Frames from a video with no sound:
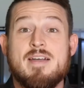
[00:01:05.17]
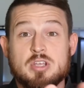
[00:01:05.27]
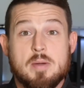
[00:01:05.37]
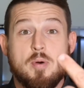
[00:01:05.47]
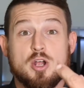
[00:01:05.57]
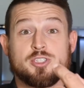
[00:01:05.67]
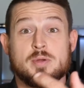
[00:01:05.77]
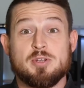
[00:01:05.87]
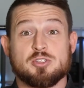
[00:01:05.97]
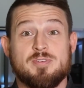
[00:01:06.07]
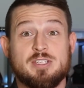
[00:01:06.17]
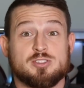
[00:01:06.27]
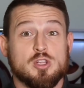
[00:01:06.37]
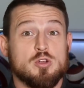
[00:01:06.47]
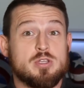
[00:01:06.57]
Having a punch come at your face
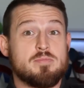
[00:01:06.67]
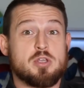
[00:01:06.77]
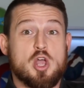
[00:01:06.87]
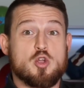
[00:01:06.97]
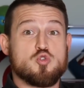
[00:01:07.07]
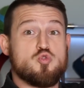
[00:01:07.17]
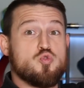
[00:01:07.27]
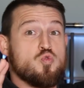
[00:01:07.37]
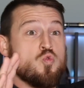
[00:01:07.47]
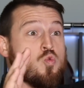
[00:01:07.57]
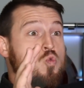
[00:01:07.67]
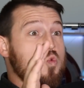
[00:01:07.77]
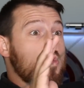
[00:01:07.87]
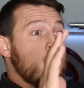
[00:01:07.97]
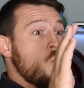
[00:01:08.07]
slowly and be like,
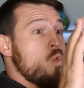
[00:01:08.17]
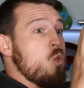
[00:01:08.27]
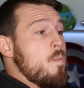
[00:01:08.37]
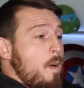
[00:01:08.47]
shoo,